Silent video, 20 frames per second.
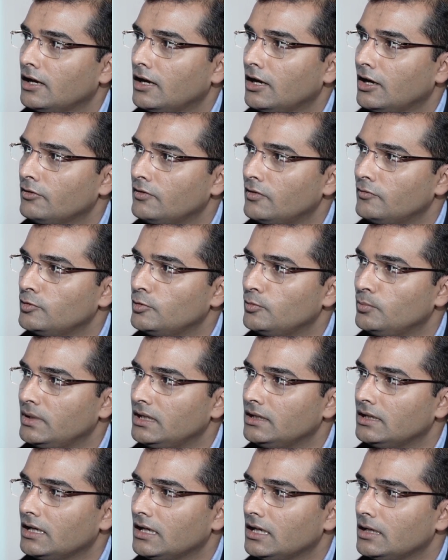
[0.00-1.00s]
how have you
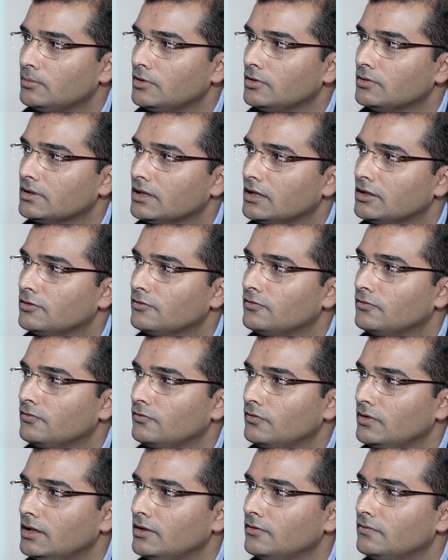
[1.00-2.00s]
been able to kind
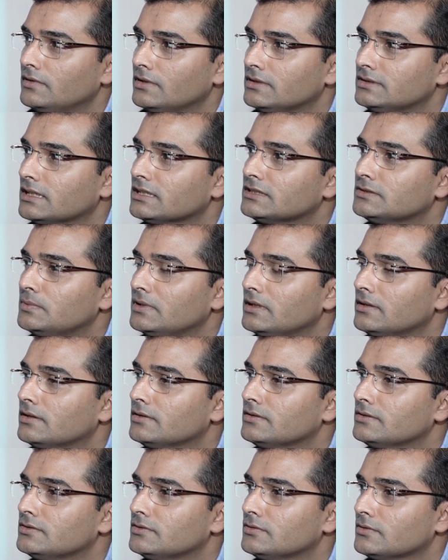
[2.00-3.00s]
of weave this
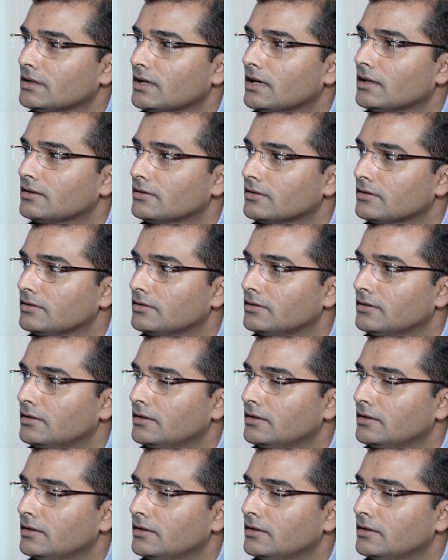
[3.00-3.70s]
experience together